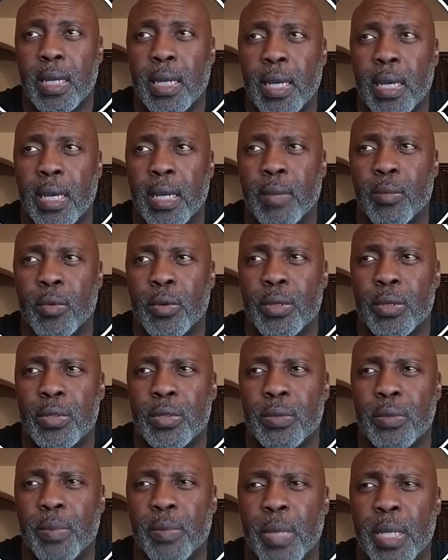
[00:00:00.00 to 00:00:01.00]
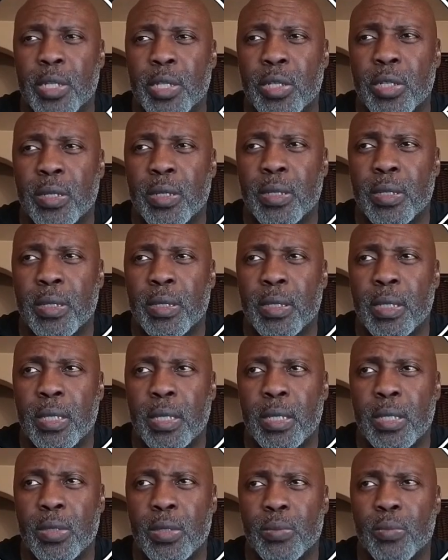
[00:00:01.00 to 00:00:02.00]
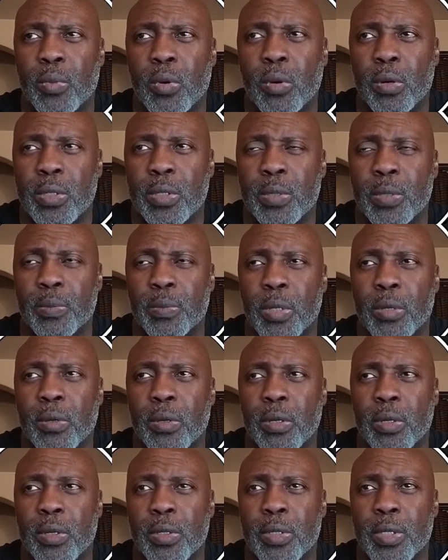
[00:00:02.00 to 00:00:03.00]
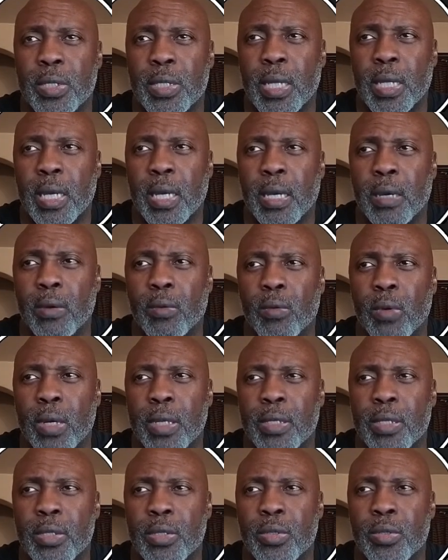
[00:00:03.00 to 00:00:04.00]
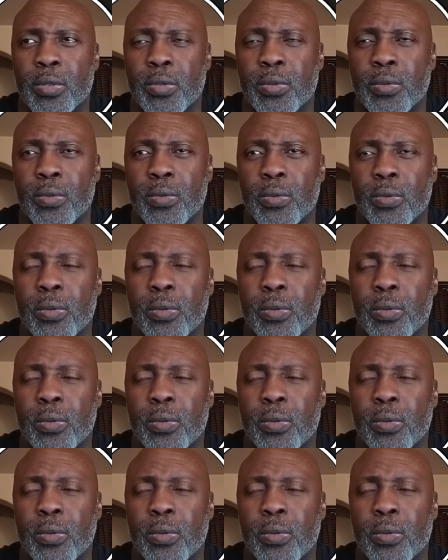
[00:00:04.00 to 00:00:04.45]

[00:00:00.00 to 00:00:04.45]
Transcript: I am going to mention these ports because I want to